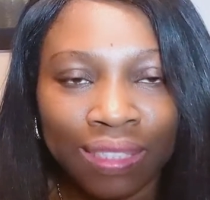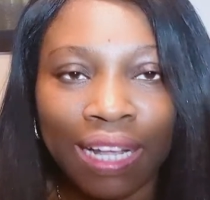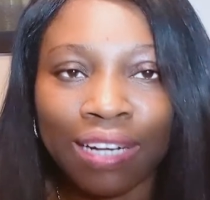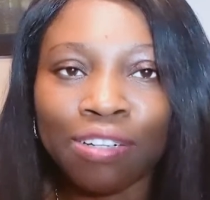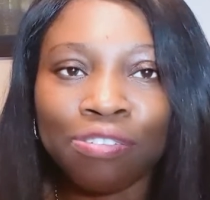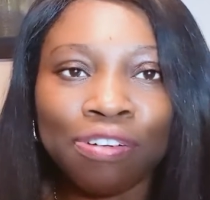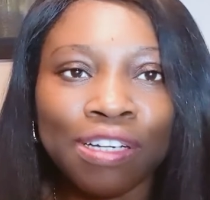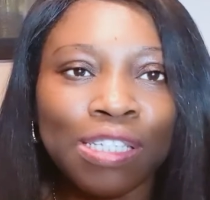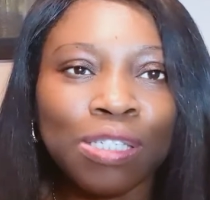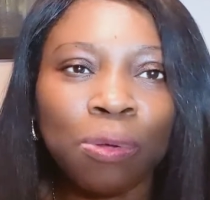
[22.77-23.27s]
now
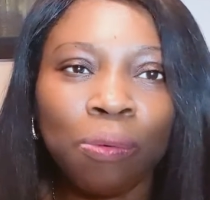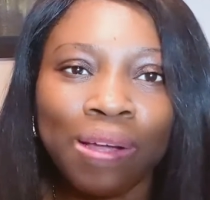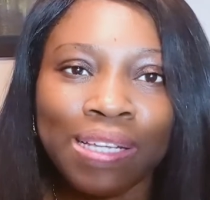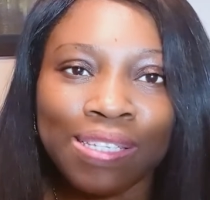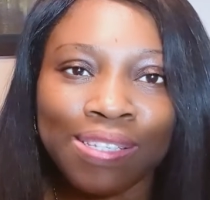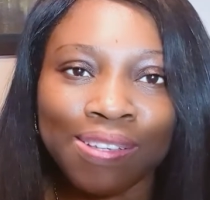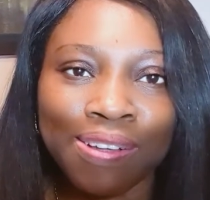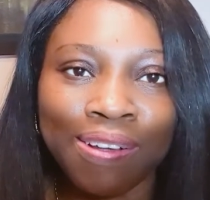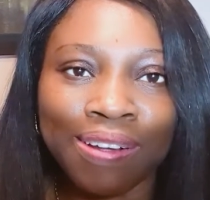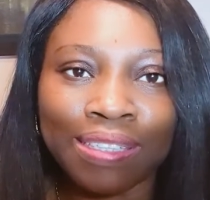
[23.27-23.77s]
the first
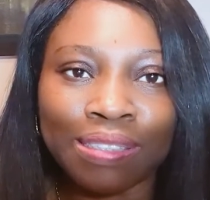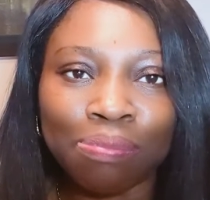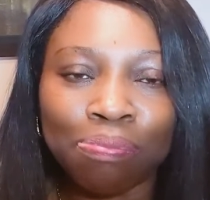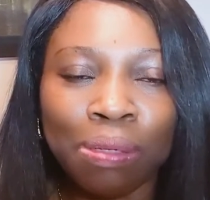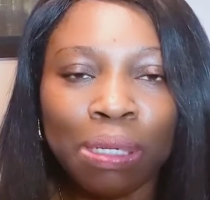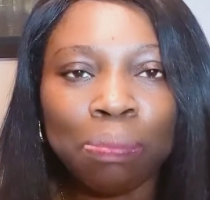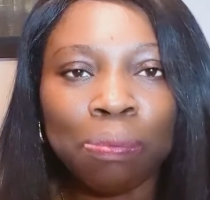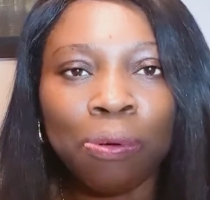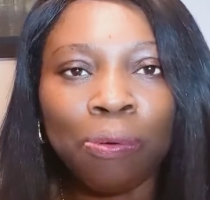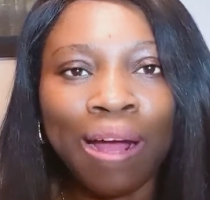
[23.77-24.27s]
question
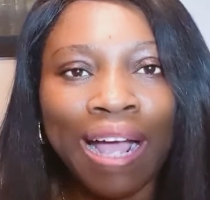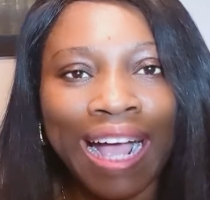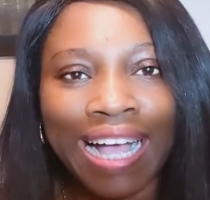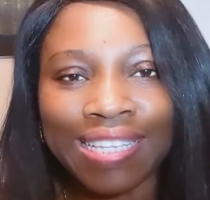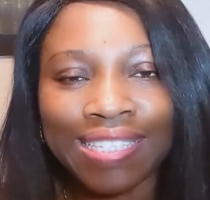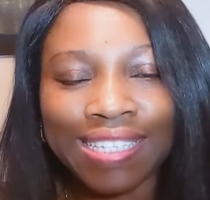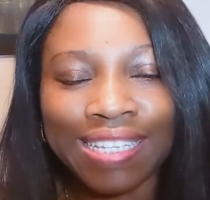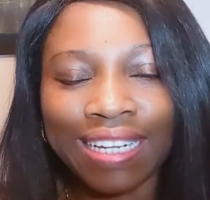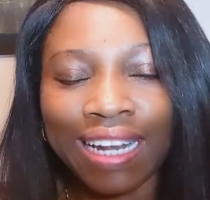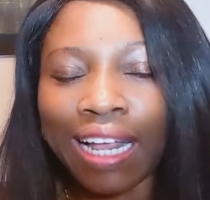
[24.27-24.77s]
people were
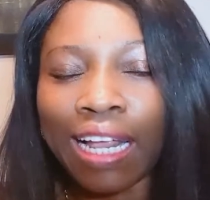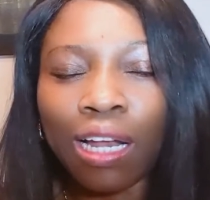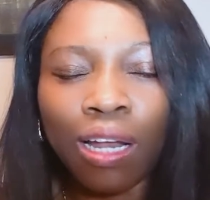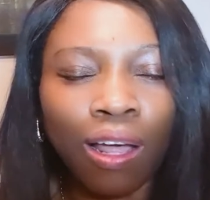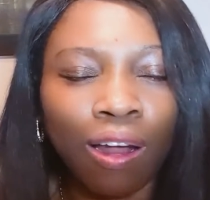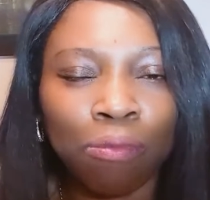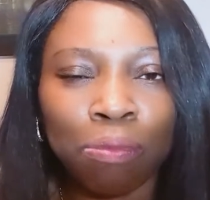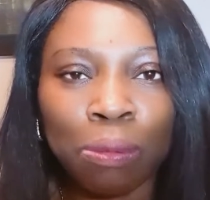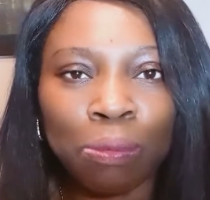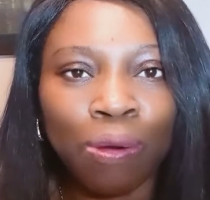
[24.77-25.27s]
asking, and a
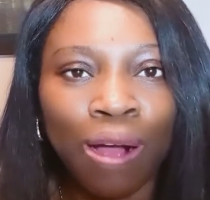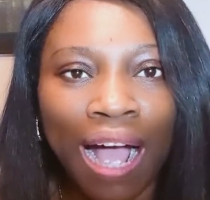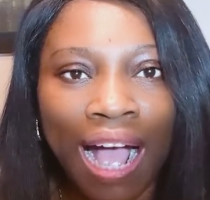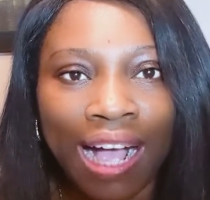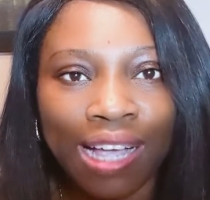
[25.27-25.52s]
lot of people